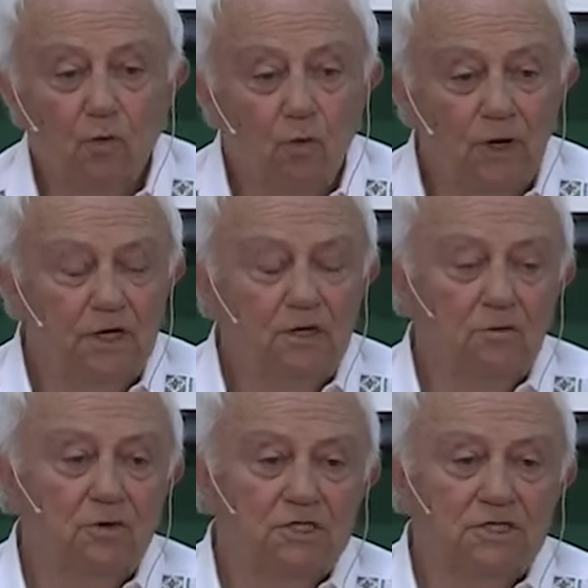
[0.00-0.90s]

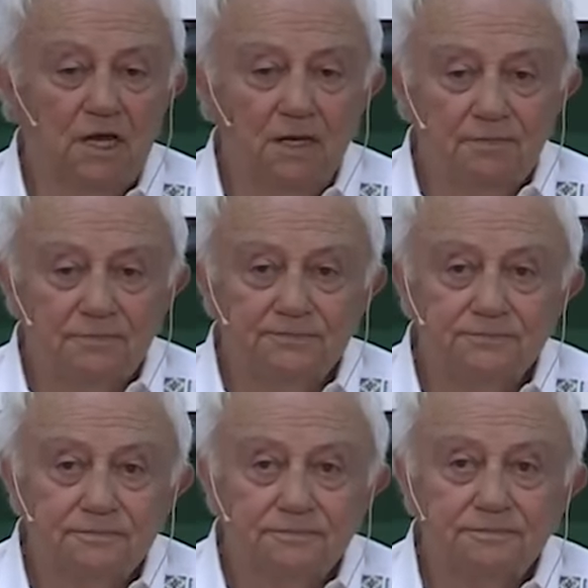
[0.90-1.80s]
when we say
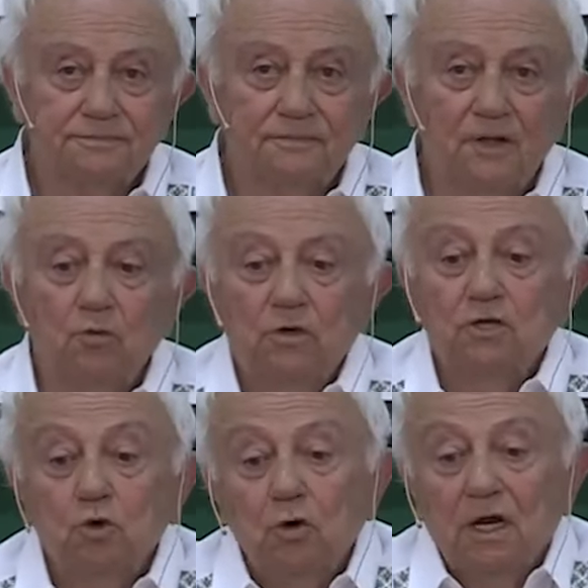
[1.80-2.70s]
we
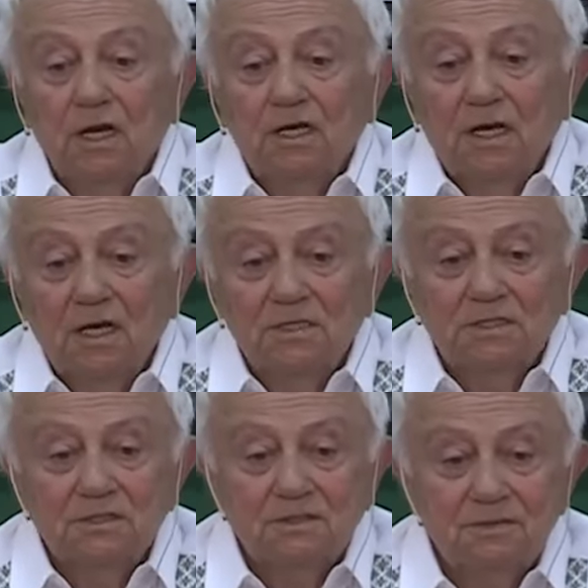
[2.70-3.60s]
cure a case,